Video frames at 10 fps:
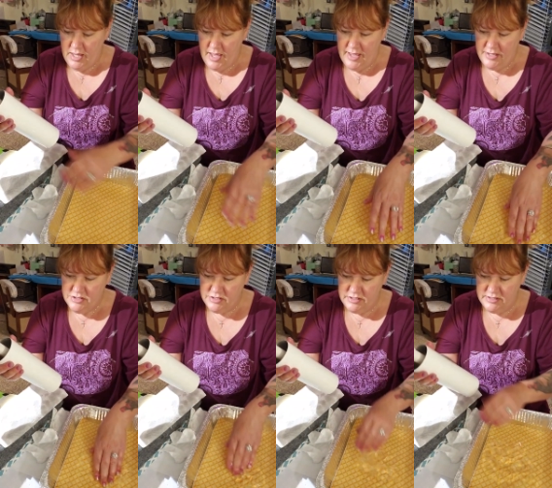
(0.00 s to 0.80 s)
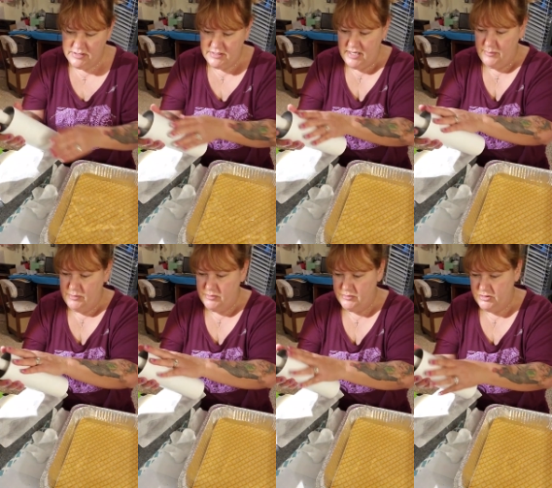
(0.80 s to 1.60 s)
I actually this time
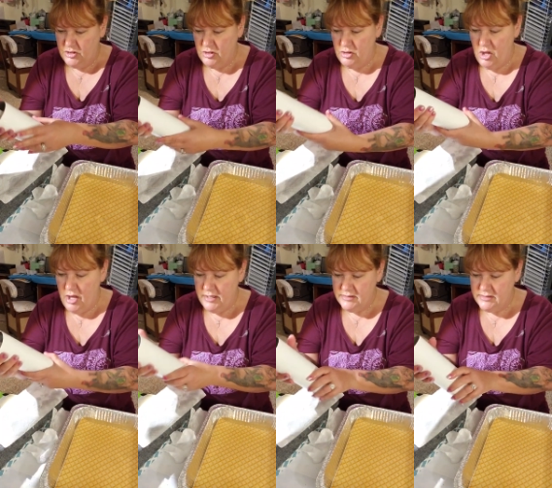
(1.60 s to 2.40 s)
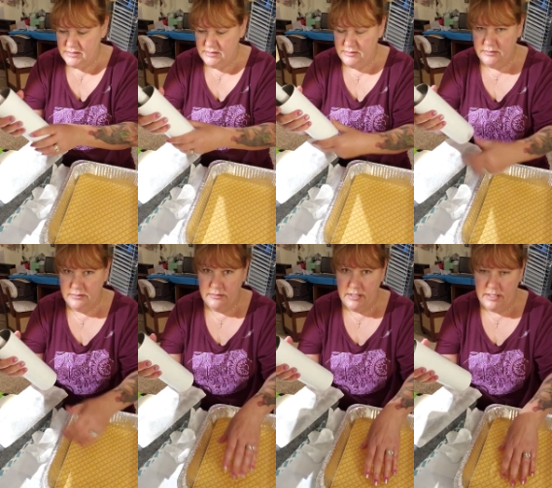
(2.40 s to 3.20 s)
used gloss,
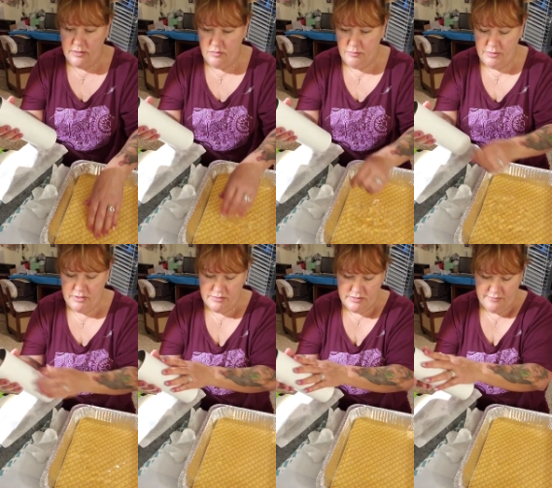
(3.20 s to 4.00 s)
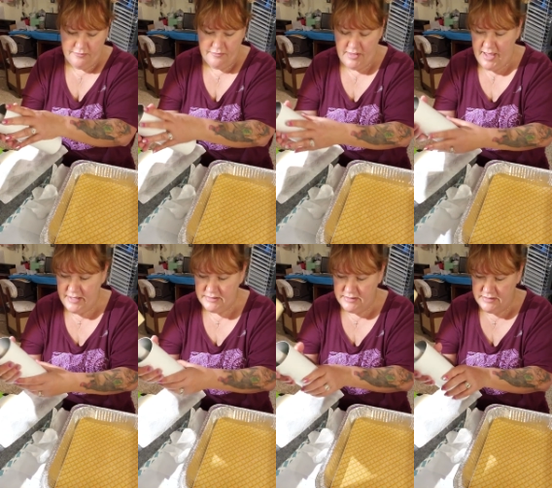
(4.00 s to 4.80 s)
and I normally use a
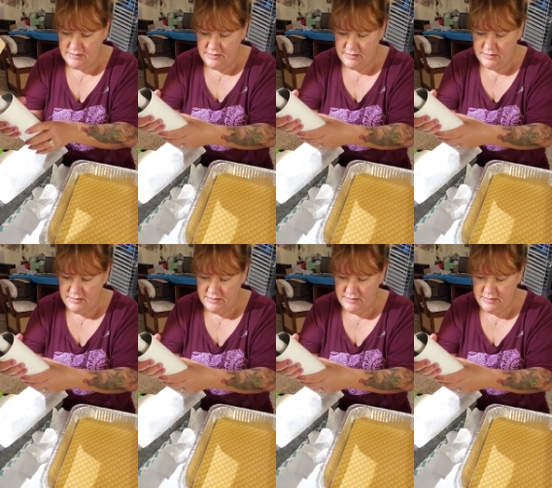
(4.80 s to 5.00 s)
flat